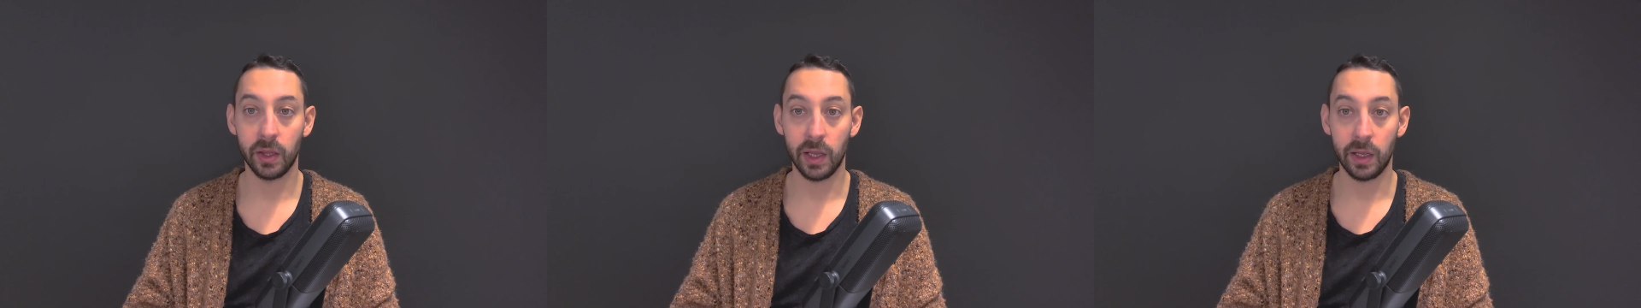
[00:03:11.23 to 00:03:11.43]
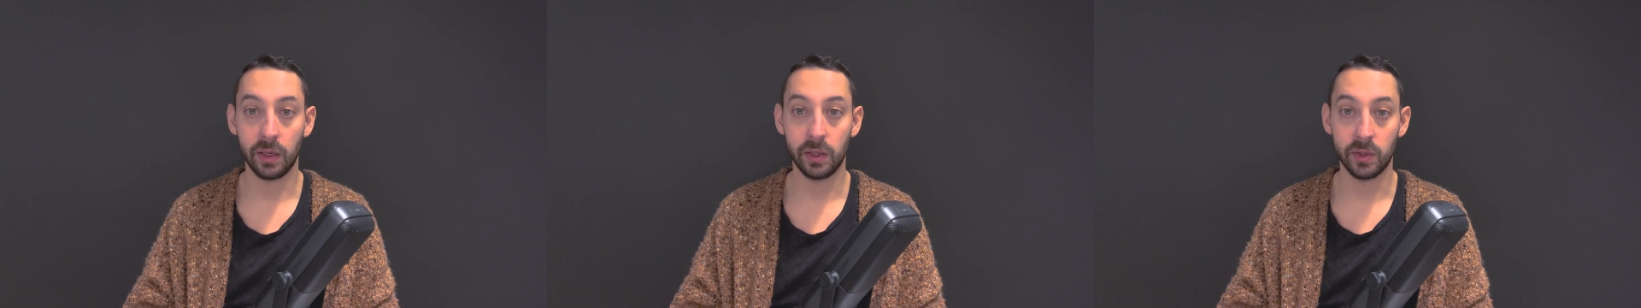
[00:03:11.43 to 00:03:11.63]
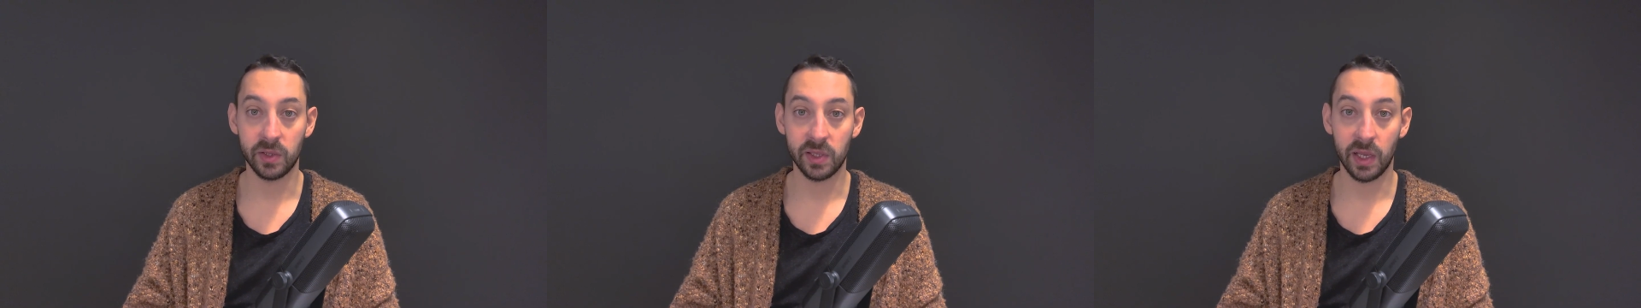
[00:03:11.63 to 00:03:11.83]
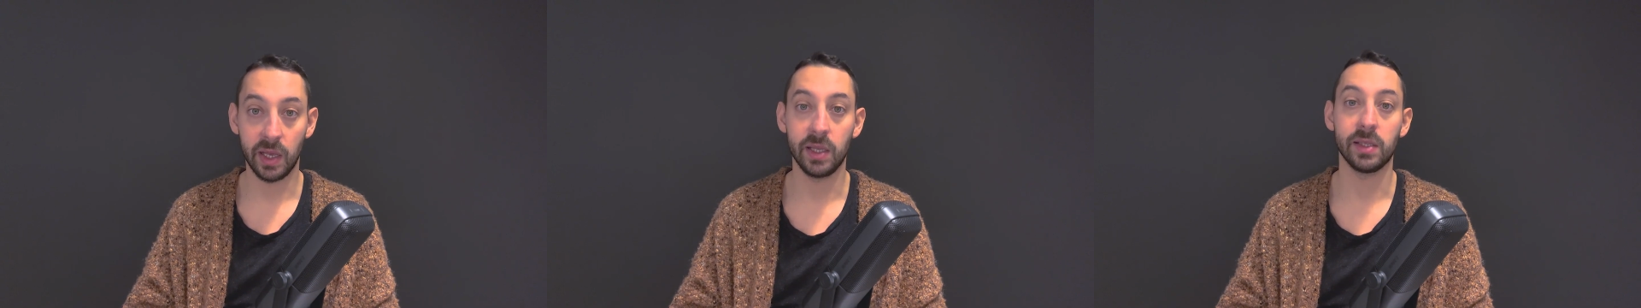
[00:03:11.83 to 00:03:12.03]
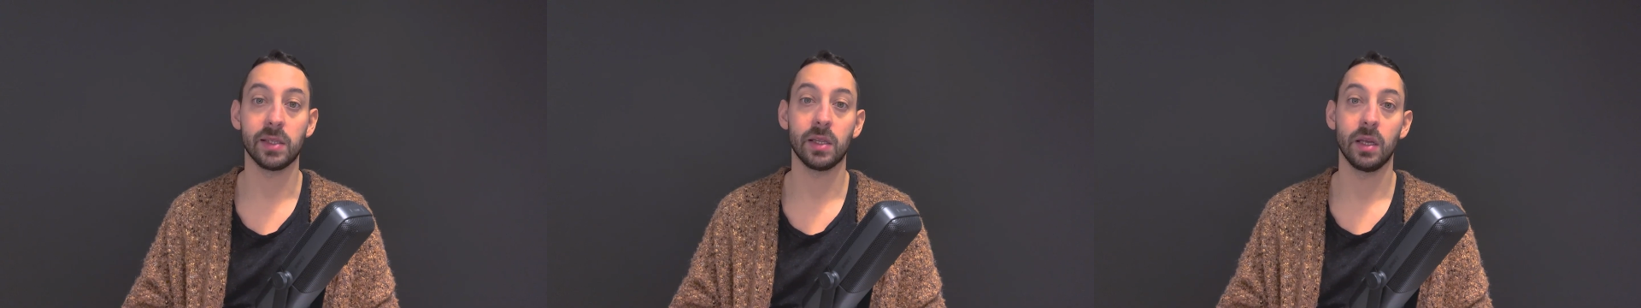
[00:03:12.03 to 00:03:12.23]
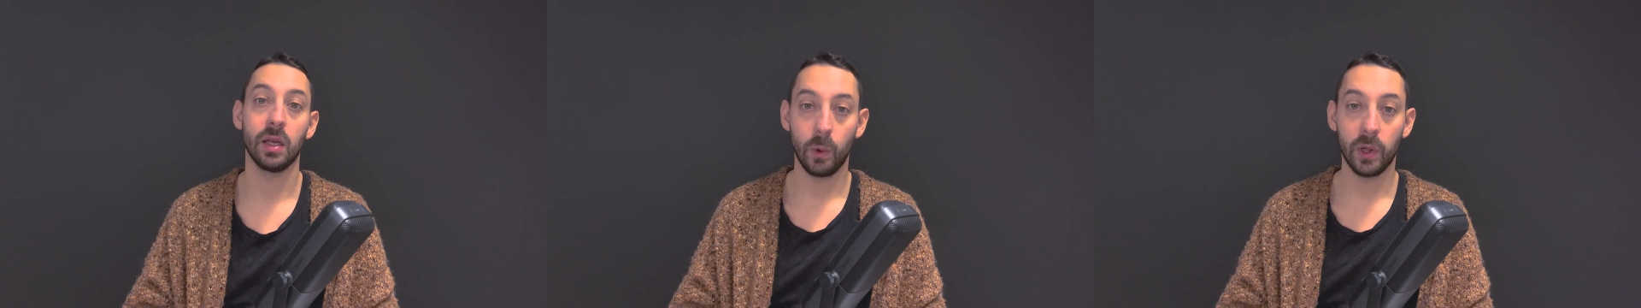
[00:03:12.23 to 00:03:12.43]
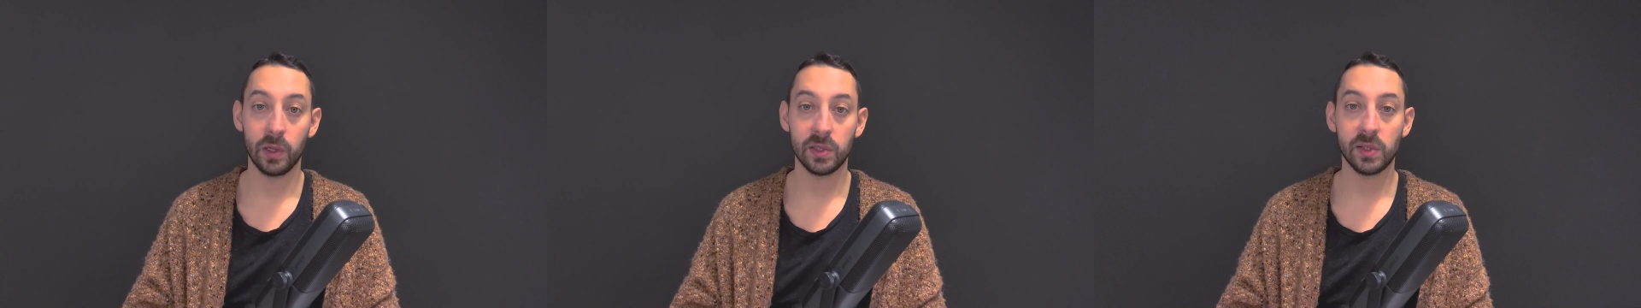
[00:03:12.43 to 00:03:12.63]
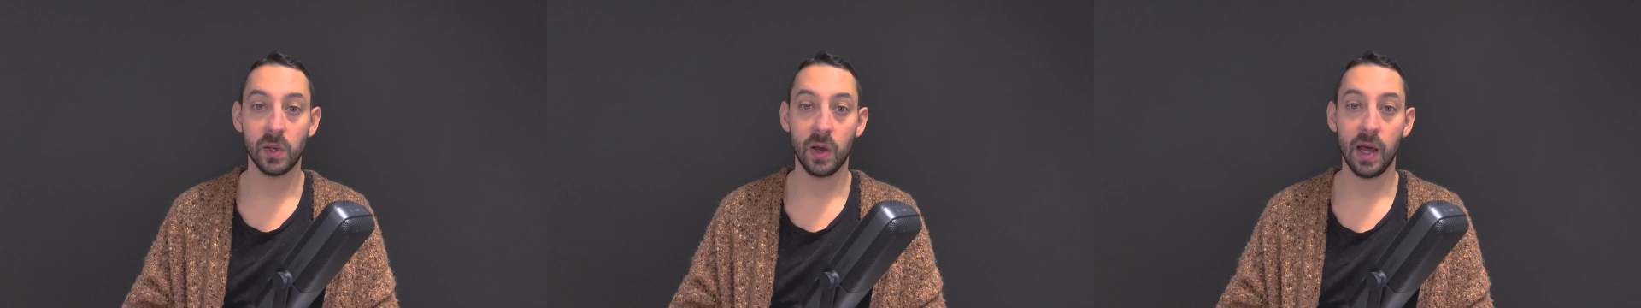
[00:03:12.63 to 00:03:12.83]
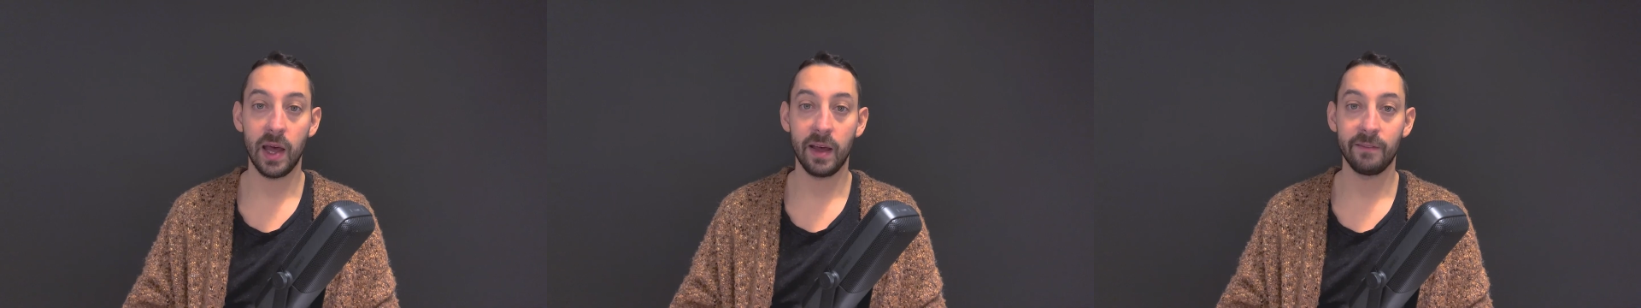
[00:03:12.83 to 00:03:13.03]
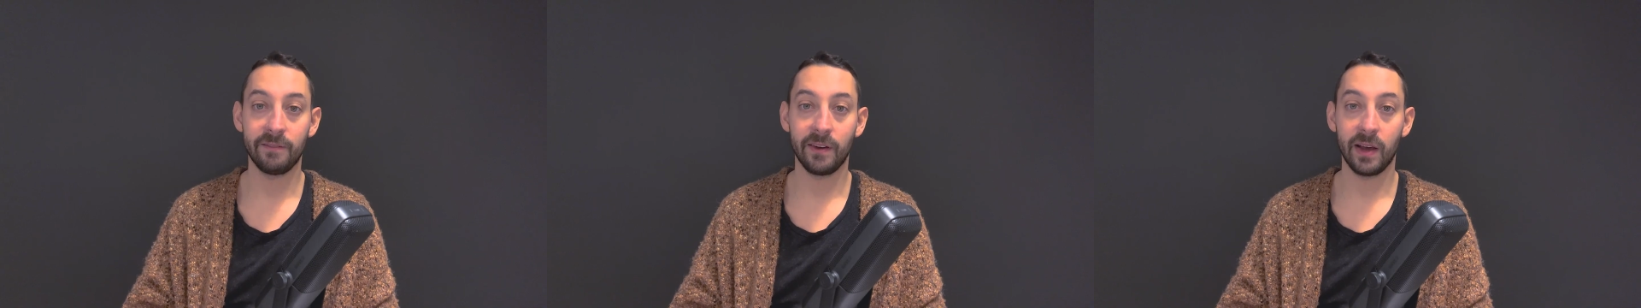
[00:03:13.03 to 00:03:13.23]
that use case. We also
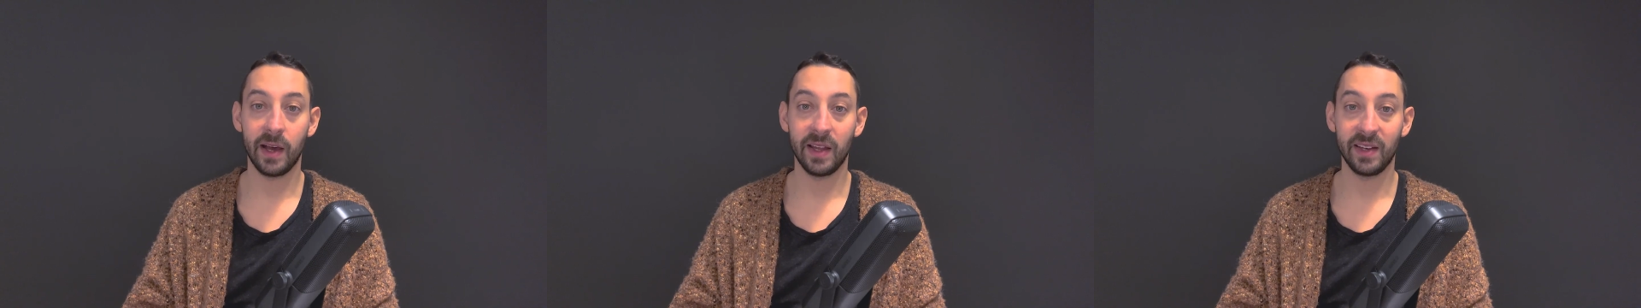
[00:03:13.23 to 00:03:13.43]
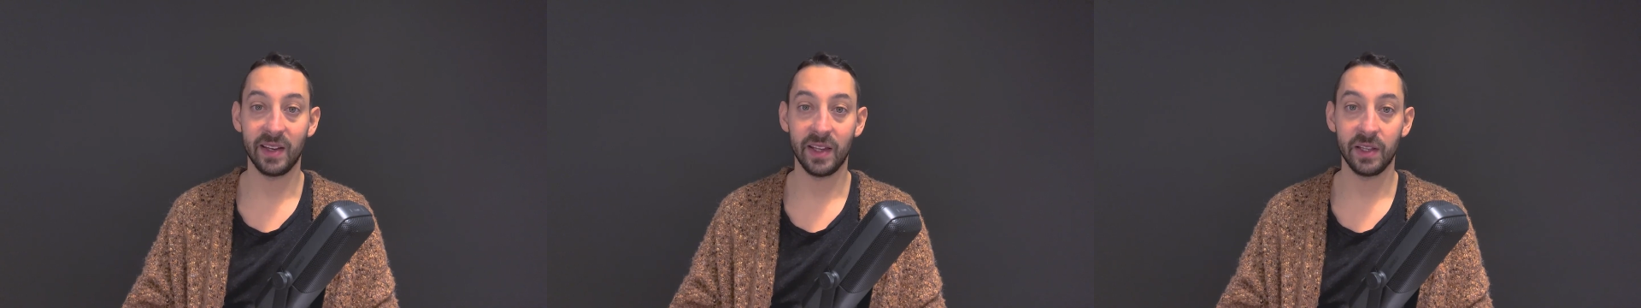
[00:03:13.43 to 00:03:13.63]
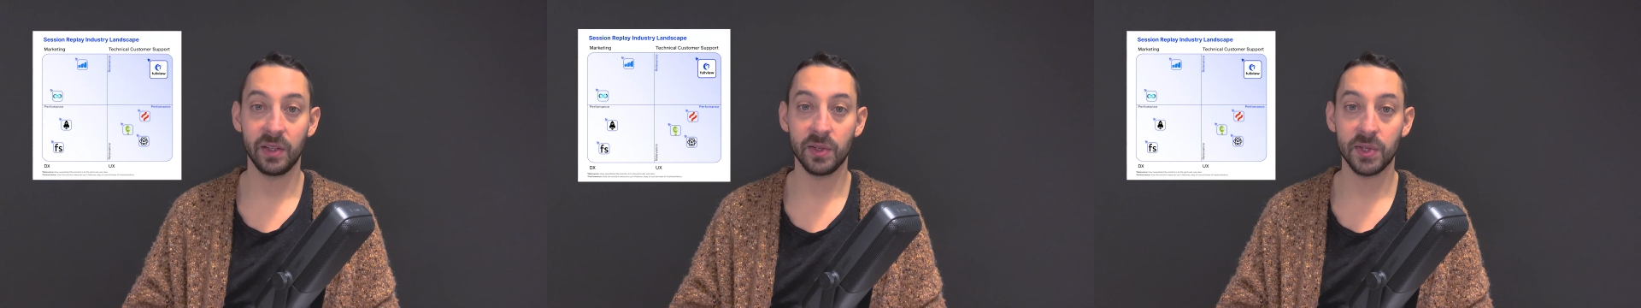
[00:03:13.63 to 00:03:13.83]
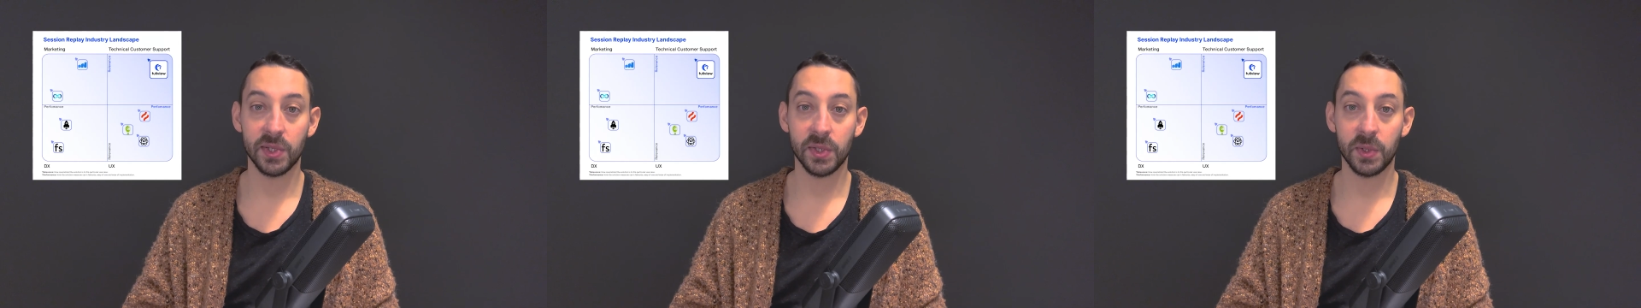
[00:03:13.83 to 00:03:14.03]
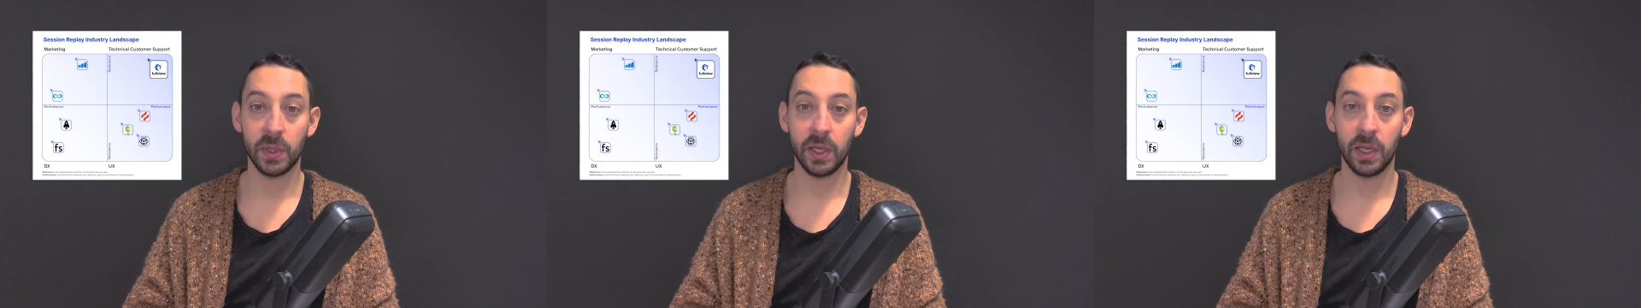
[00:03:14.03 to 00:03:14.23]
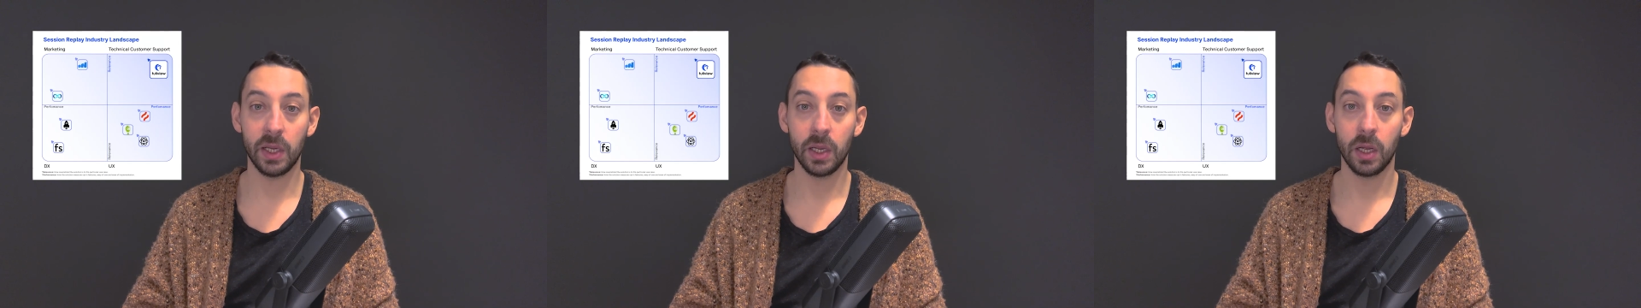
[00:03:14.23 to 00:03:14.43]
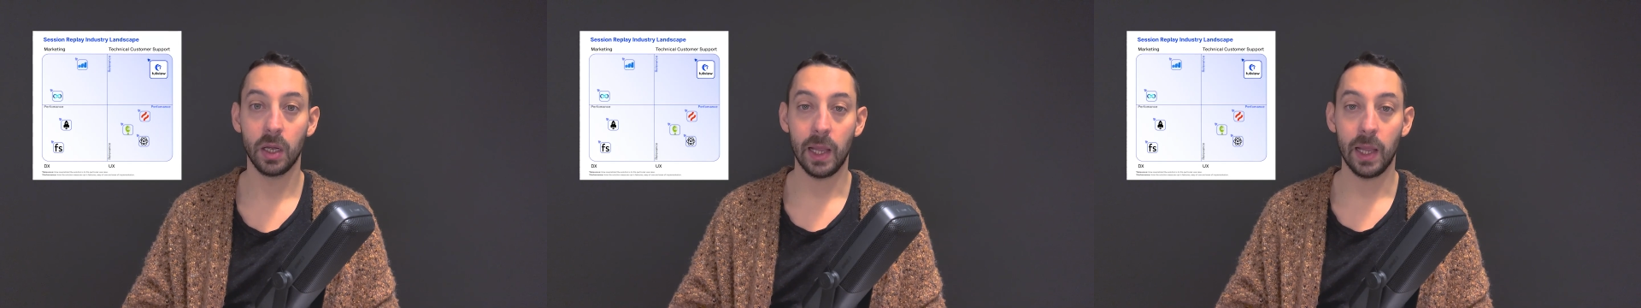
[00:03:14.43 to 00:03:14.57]
have an industry